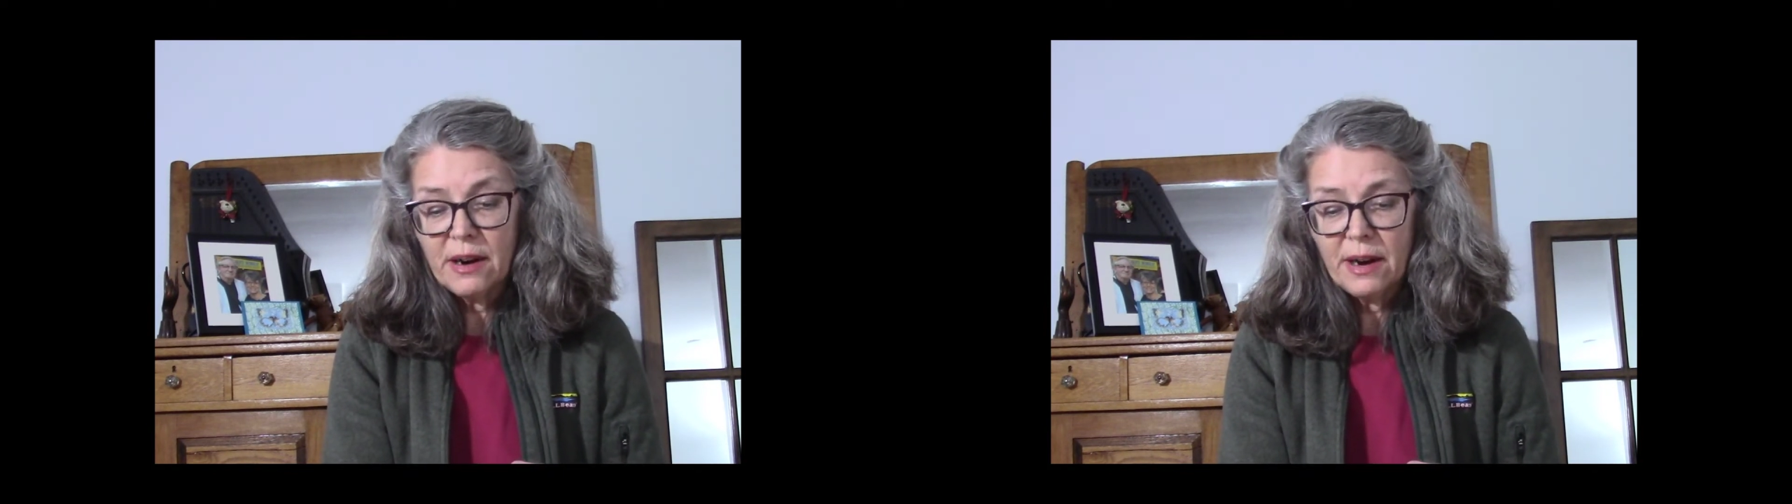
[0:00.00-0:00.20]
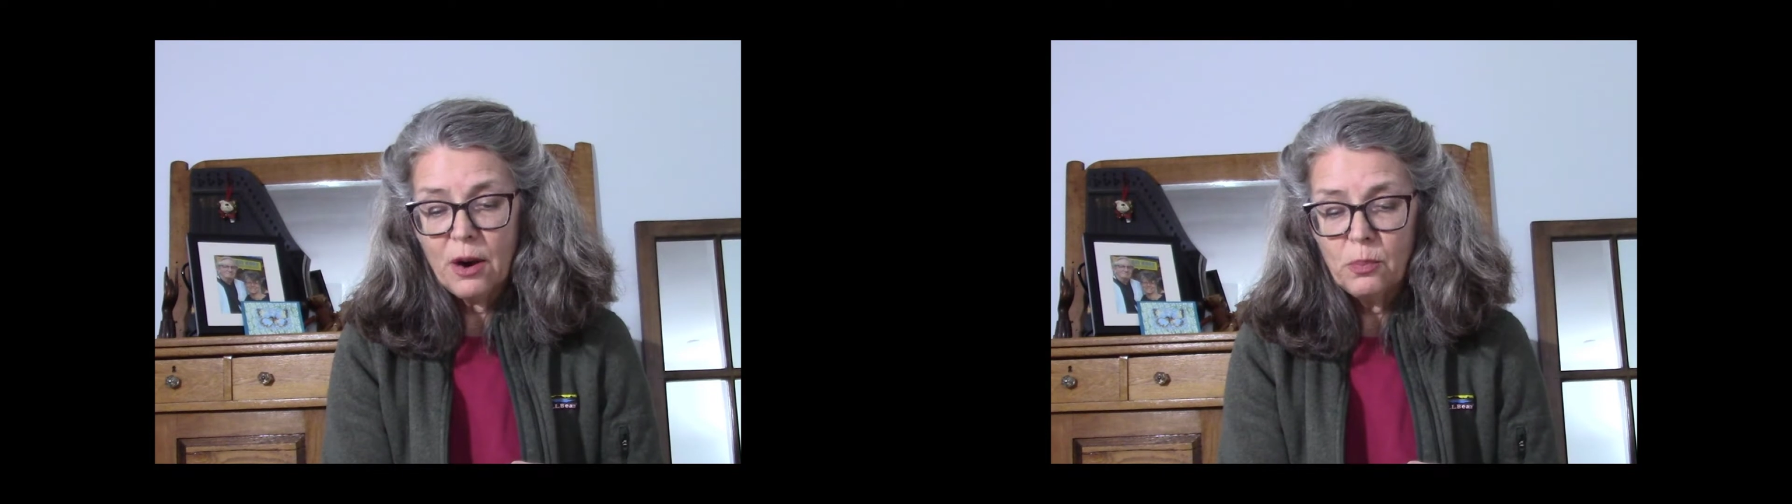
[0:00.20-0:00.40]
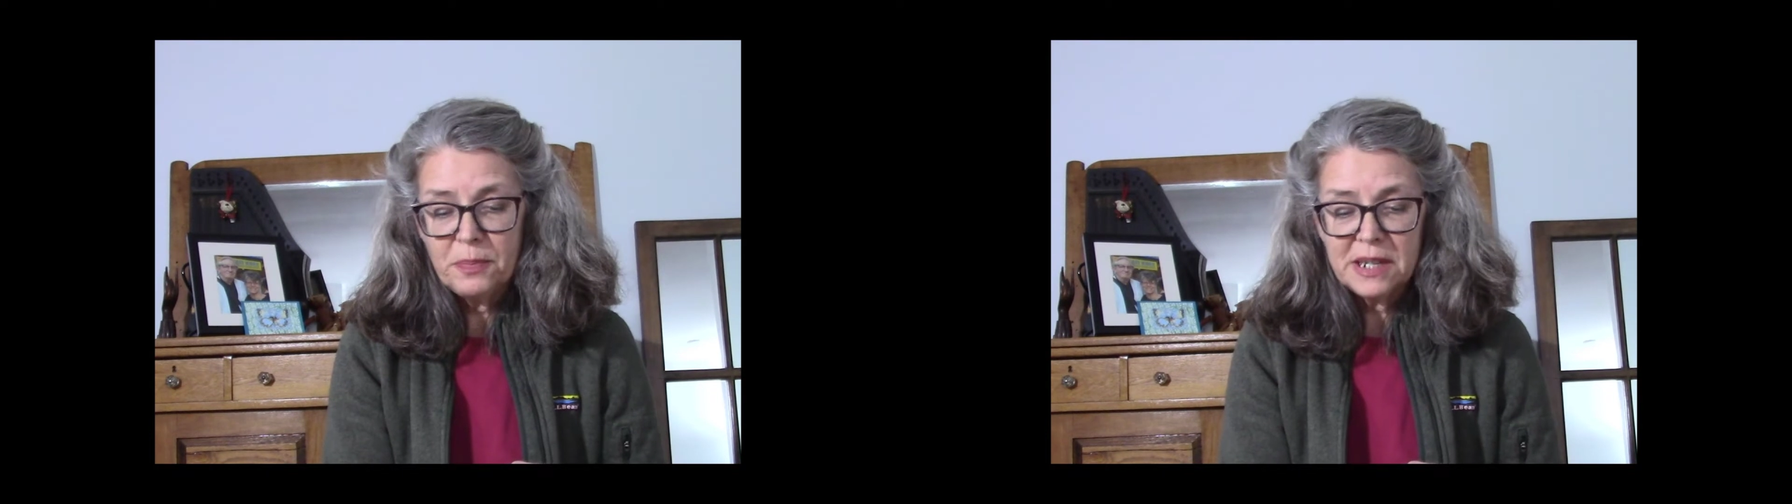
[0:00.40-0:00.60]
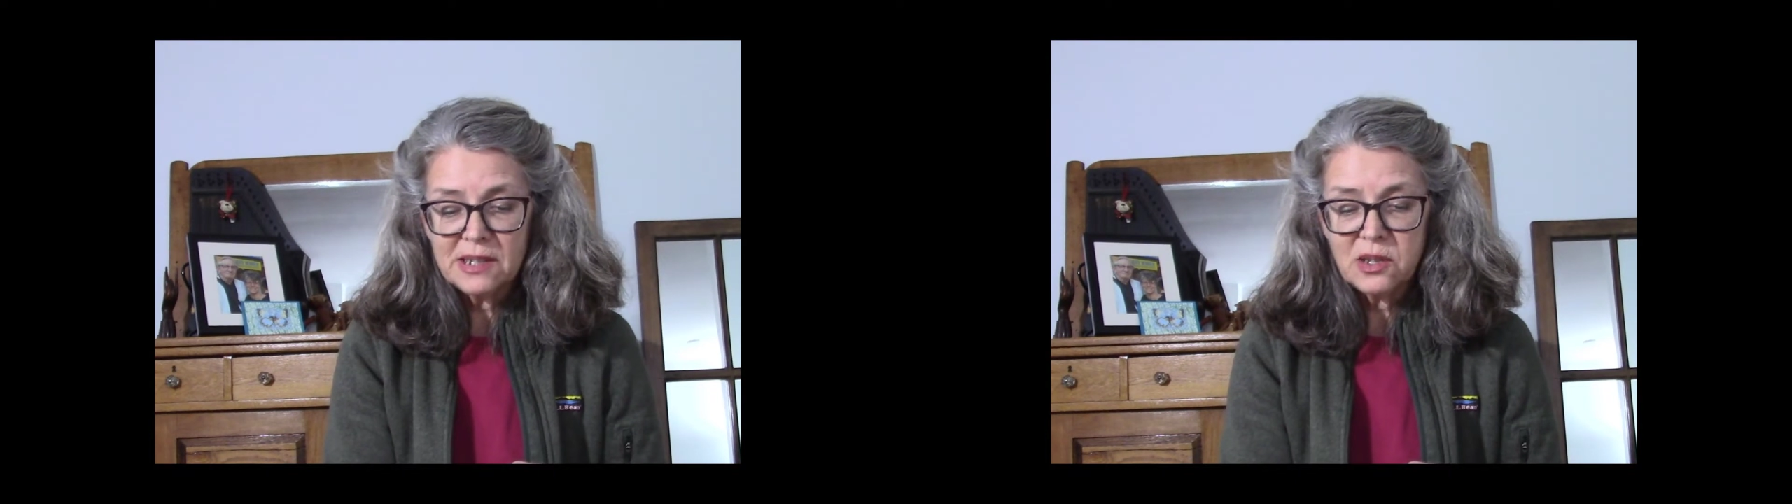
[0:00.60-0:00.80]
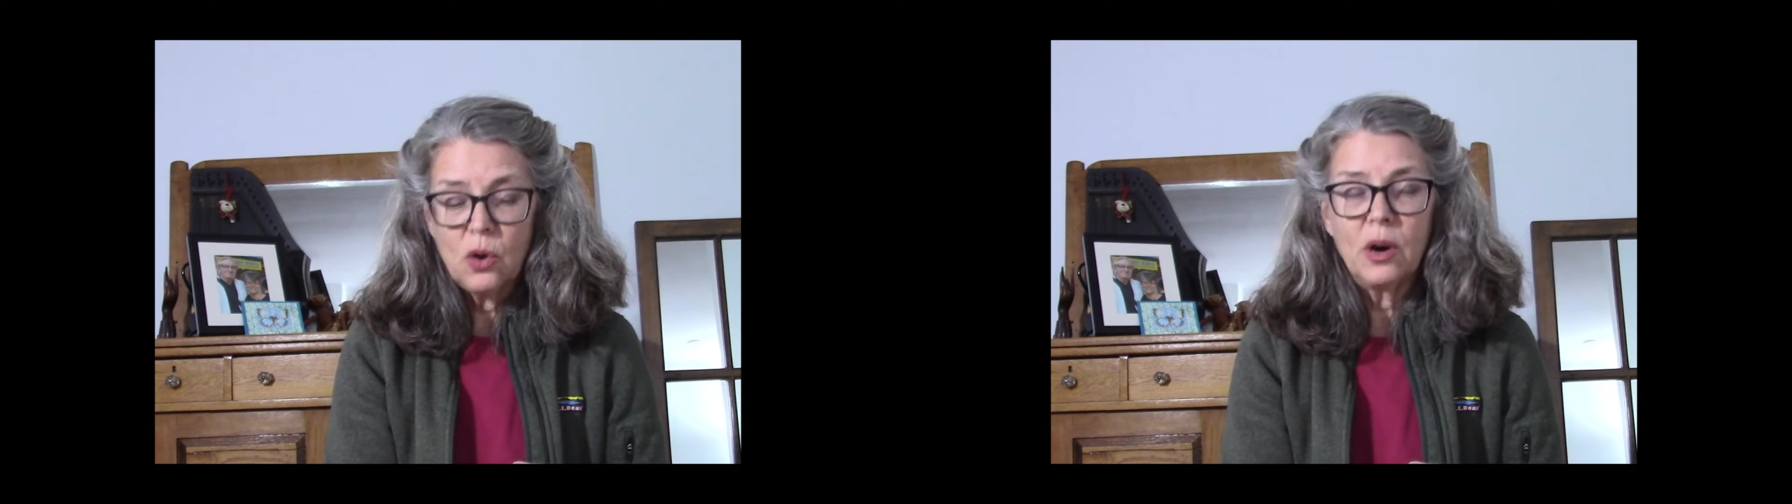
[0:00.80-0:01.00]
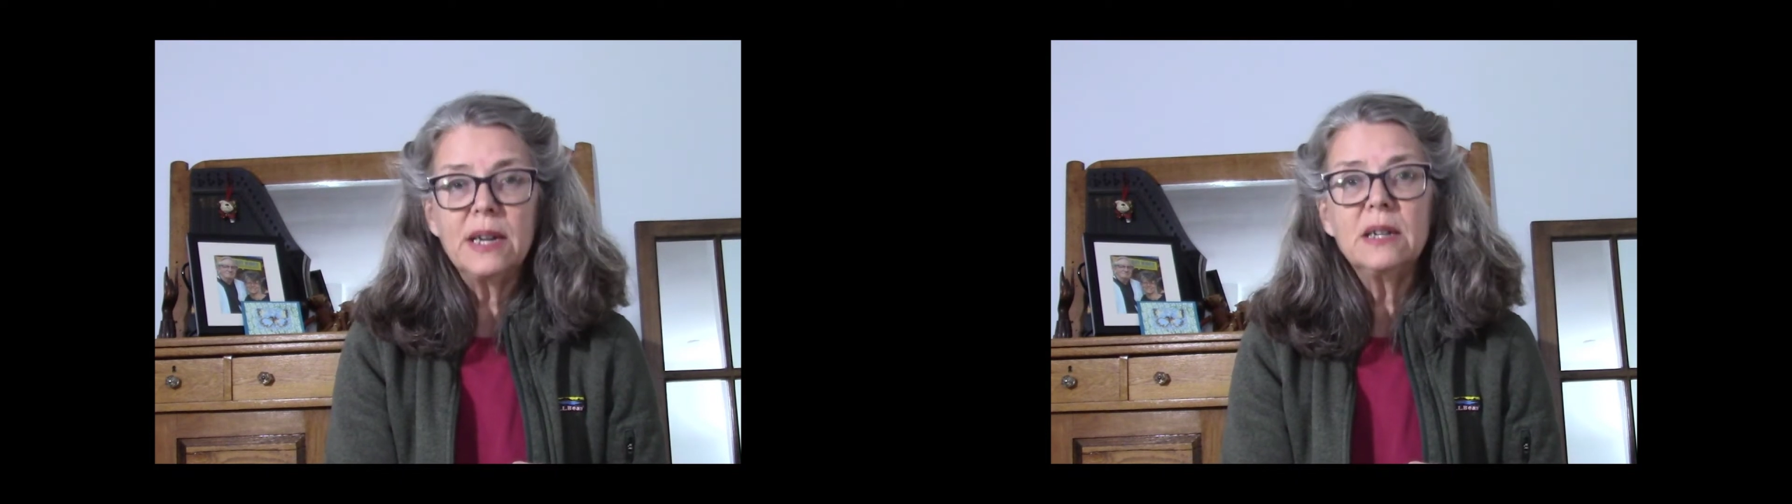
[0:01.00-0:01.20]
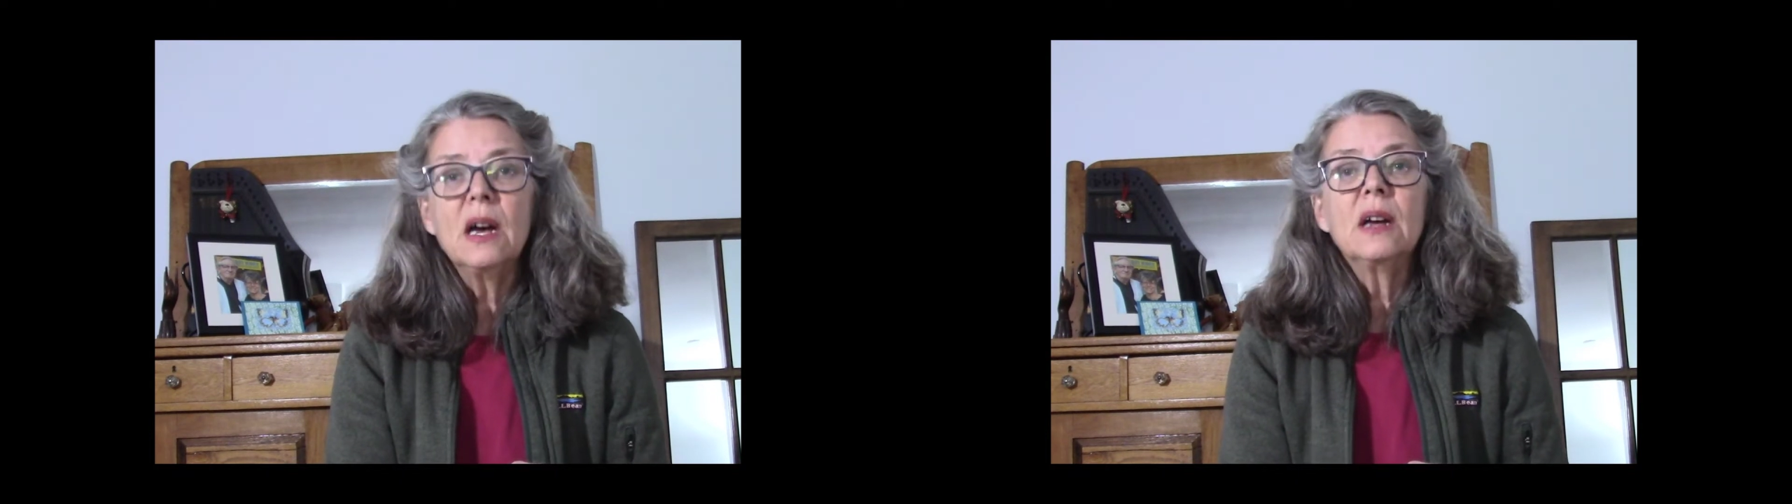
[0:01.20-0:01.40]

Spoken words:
I hope, Miss Lloyd.